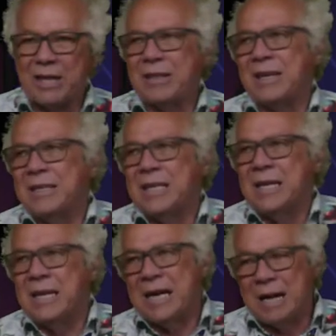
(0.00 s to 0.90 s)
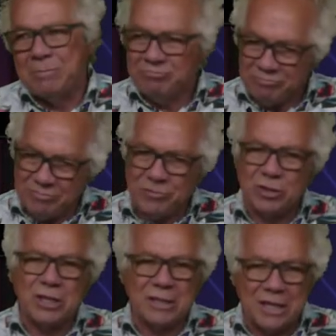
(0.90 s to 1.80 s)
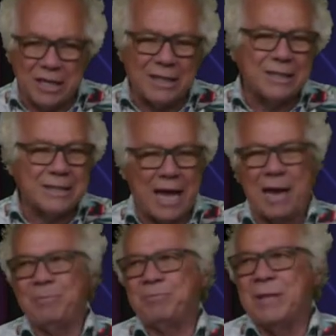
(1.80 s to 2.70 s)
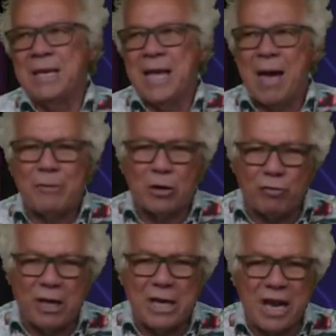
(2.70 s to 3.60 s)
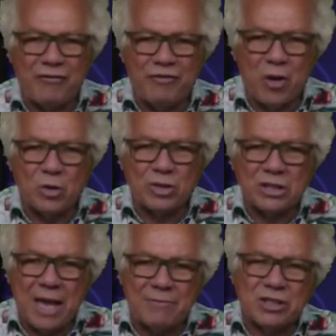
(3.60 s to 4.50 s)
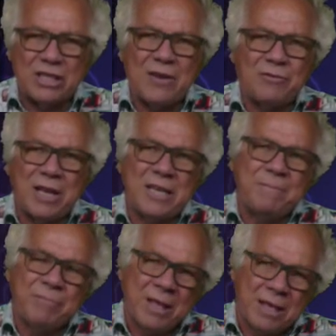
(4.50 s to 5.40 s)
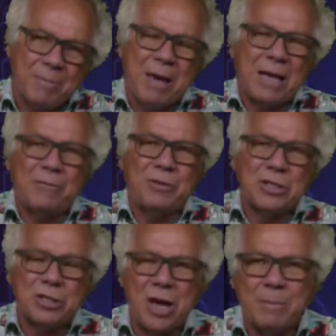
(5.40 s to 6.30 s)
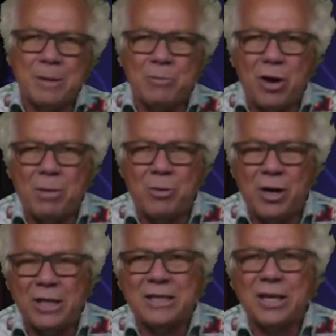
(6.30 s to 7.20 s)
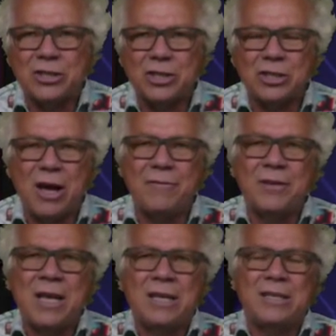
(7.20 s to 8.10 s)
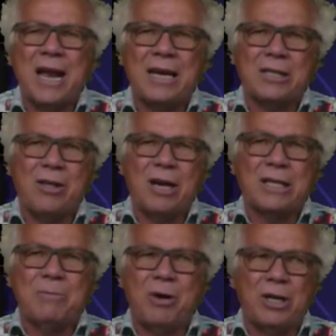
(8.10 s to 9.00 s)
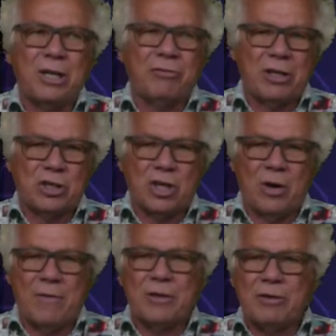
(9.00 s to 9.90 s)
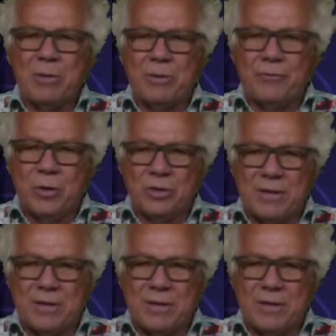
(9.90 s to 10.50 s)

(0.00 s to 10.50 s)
there um, it's going to take a little time have a great night folks have a safe night come back and visit tommy tomorrow morning kicks us off 9 o'clock in the morning great show have a great one folks have